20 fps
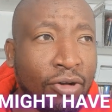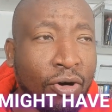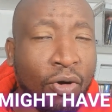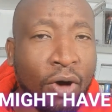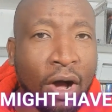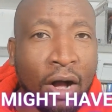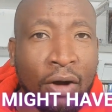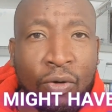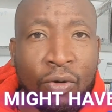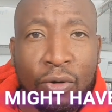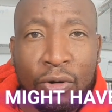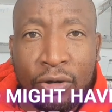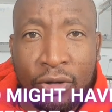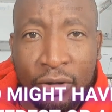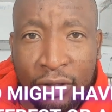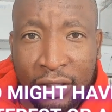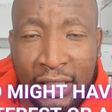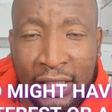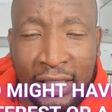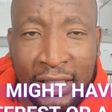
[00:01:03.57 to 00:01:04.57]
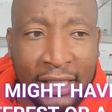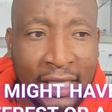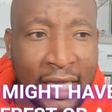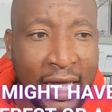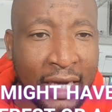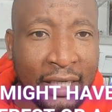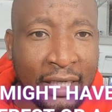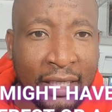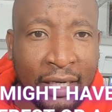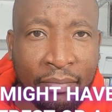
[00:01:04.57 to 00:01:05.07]
or a cold audience
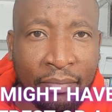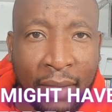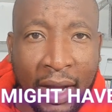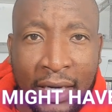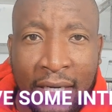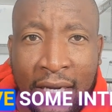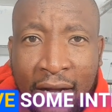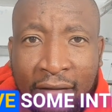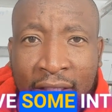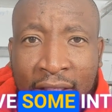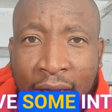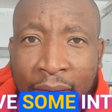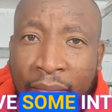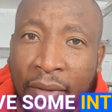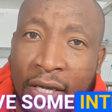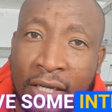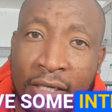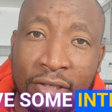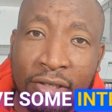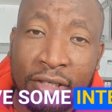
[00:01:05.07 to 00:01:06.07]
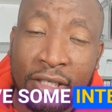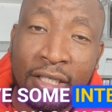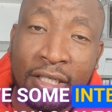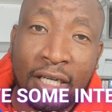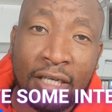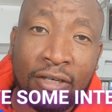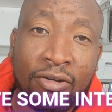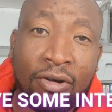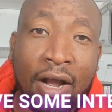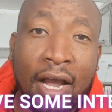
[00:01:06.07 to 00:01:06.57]
that might have some interest,
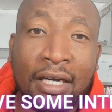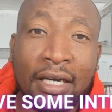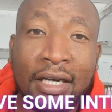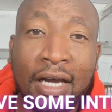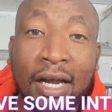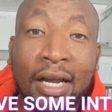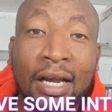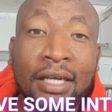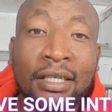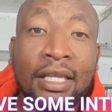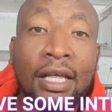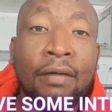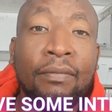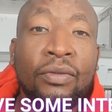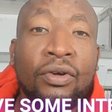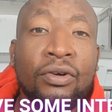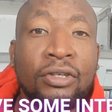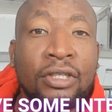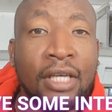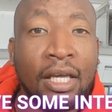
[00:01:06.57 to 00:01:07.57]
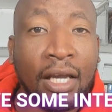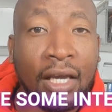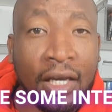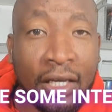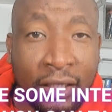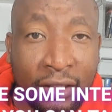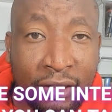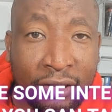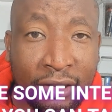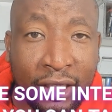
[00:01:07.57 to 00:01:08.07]
and you can target them using
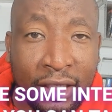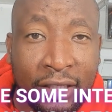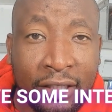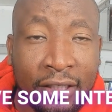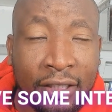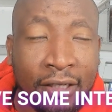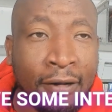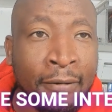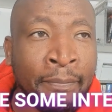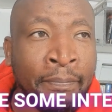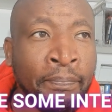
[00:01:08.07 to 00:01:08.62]
interest.